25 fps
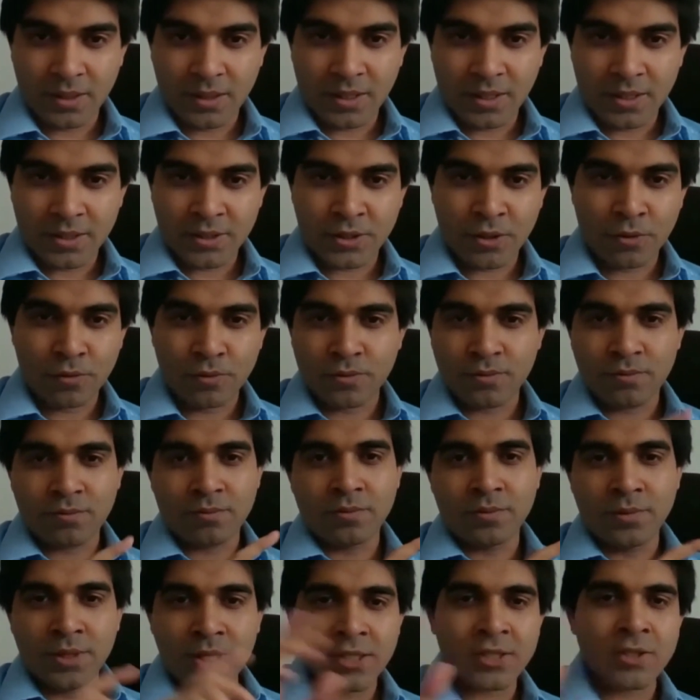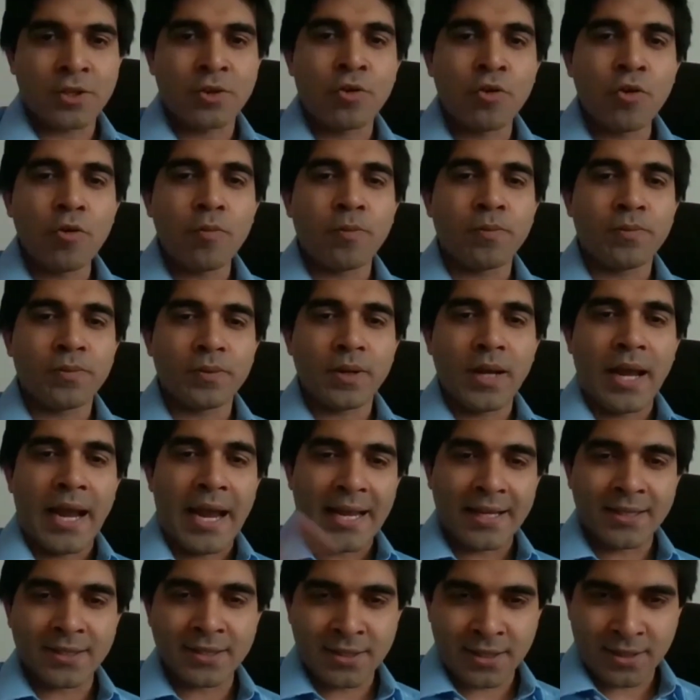So this group
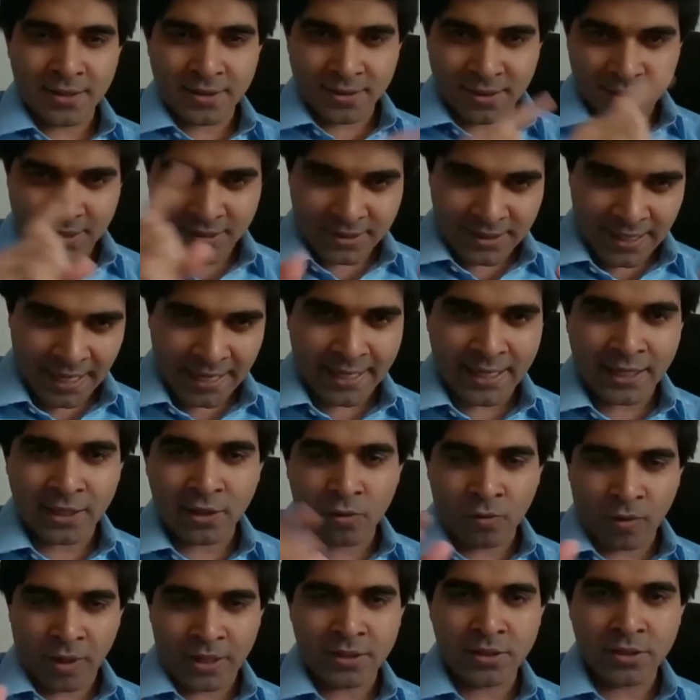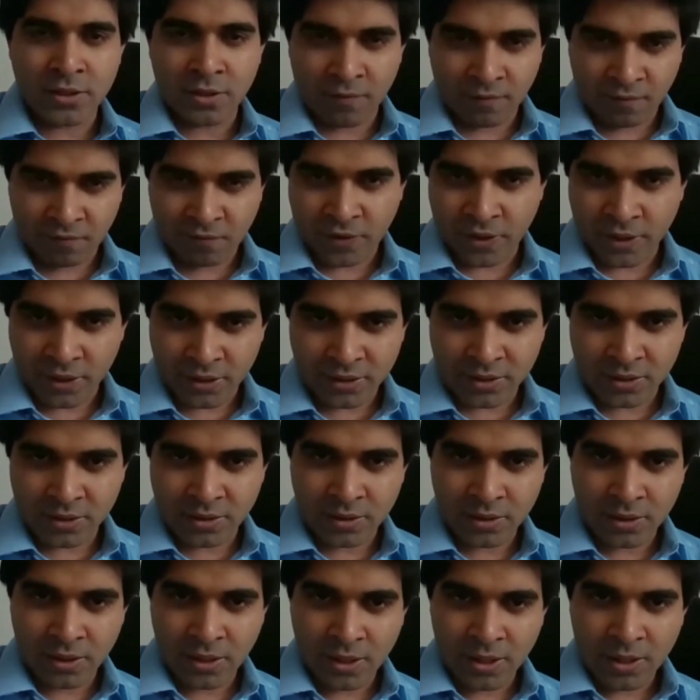answers the second question first,
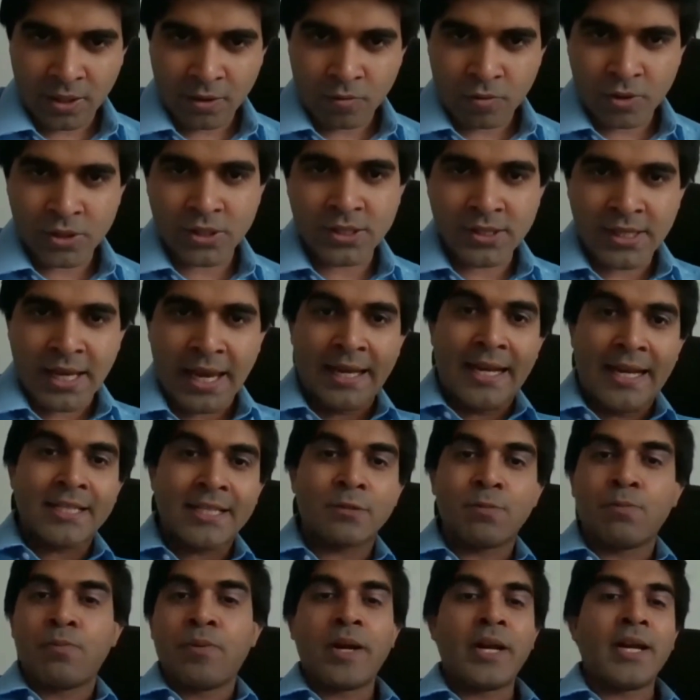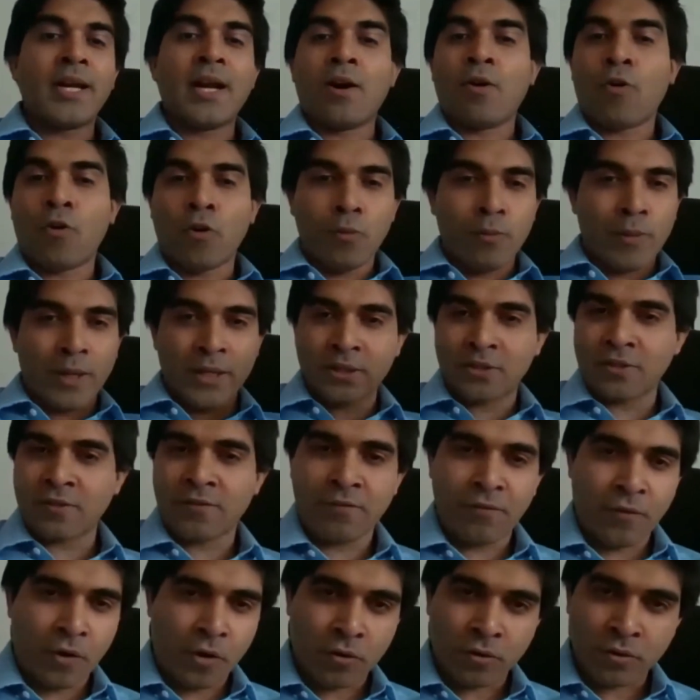which is, hey, let's bring a whole bunch
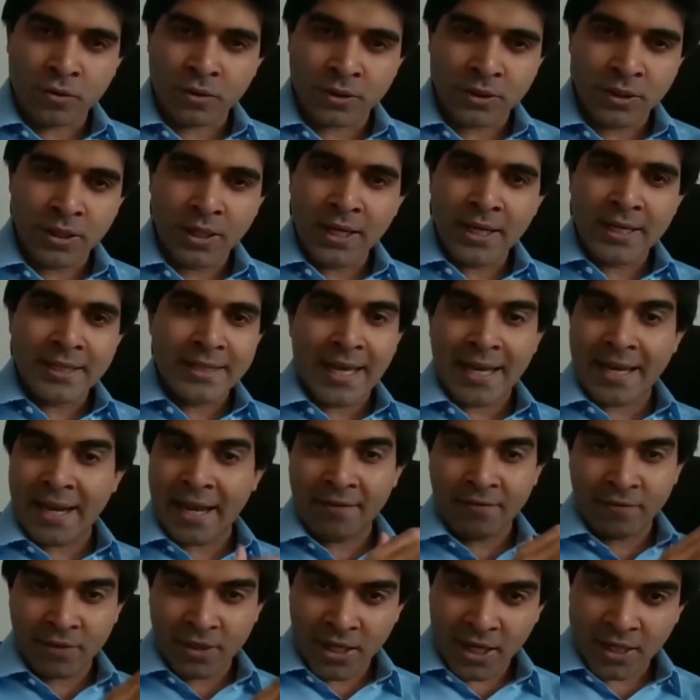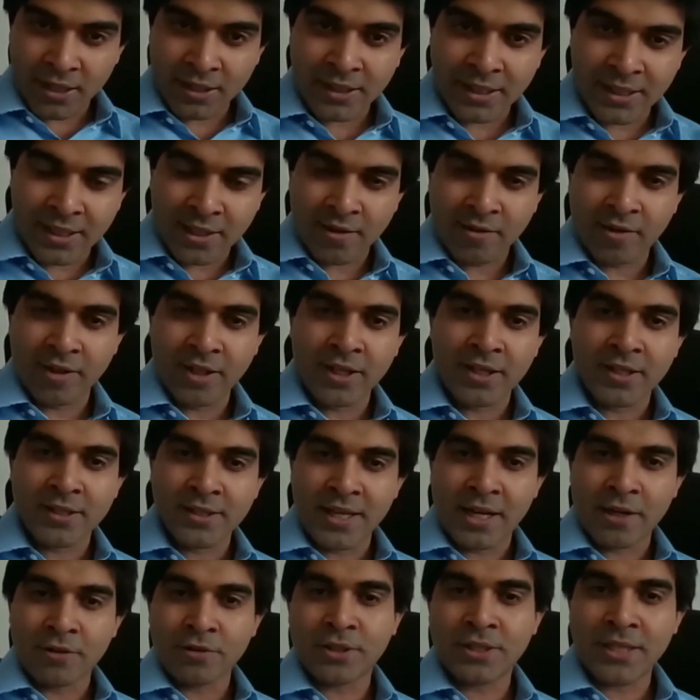of folks that have done careers
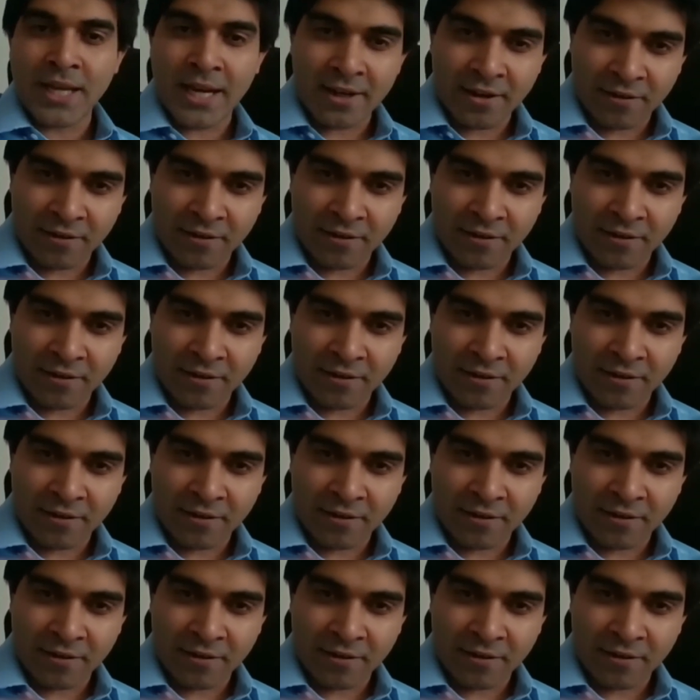outside